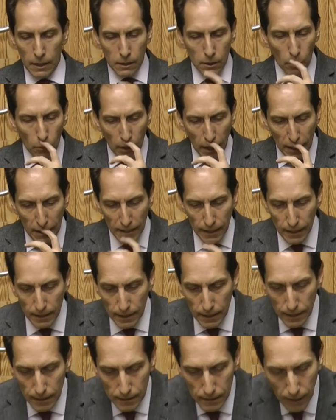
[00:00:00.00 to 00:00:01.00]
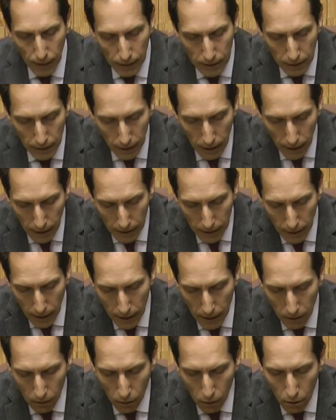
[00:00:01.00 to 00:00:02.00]
So what I did is I
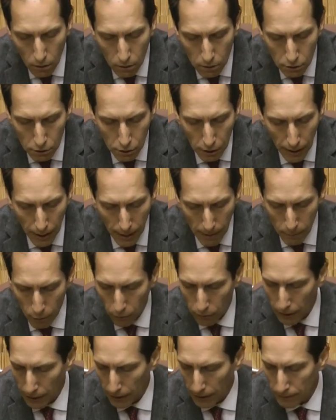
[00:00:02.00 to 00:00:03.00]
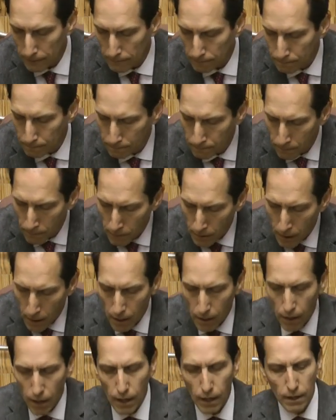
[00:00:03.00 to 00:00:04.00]
got a large ammo can.
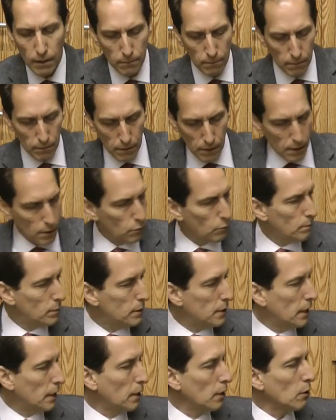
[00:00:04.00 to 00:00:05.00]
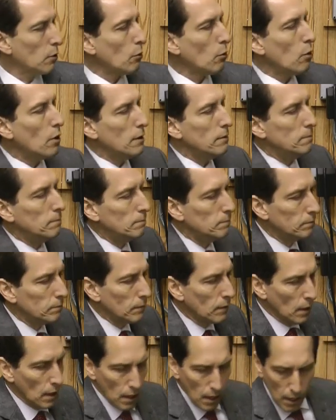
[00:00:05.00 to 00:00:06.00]
This particular one,
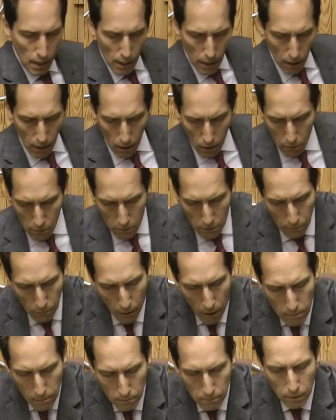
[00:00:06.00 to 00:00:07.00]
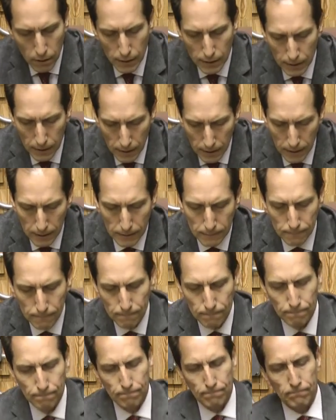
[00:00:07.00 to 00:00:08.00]
is probably,
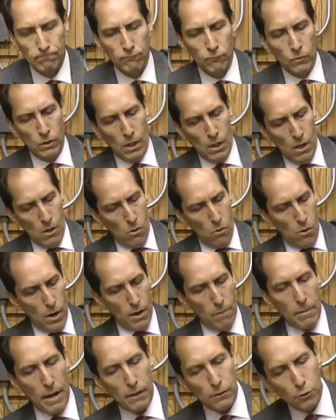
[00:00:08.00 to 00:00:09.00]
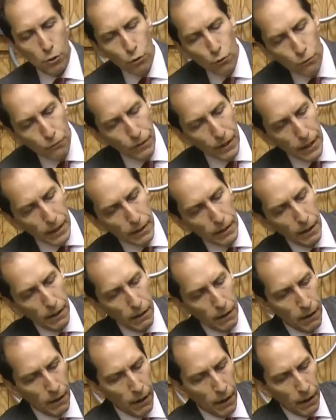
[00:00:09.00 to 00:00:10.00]
about 2 feet
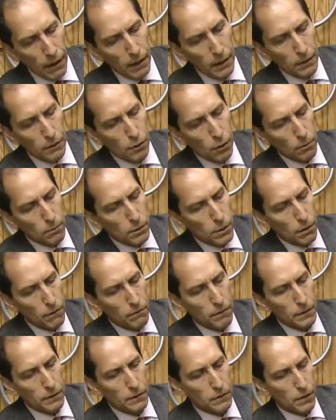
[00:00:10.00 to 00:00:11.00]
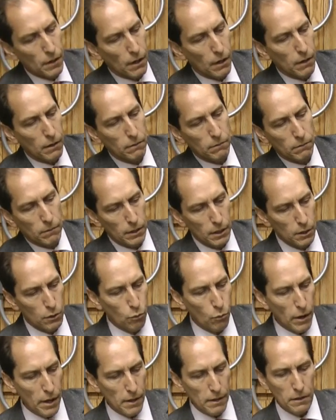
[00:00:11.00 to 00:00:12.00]
in terms of its
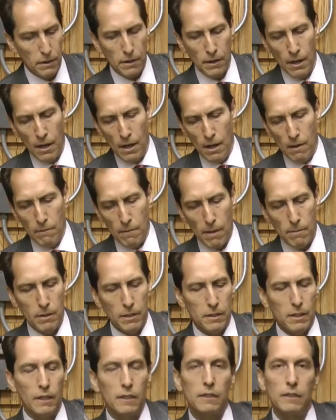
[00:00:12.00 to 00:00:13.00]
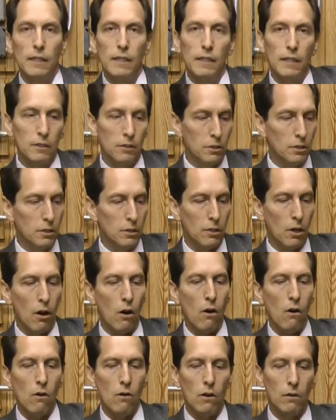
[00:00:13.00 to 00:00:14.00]
width, maybe 16 inches
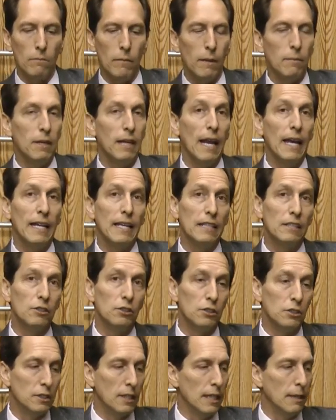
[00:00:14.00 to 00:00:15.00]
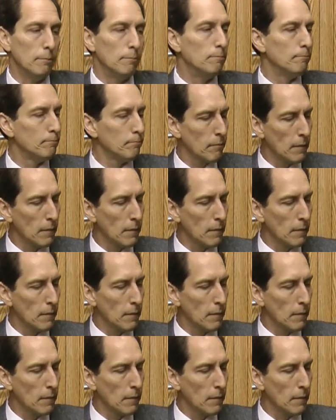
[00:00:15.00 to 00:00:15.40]
tall, and maybe 8 inches deep.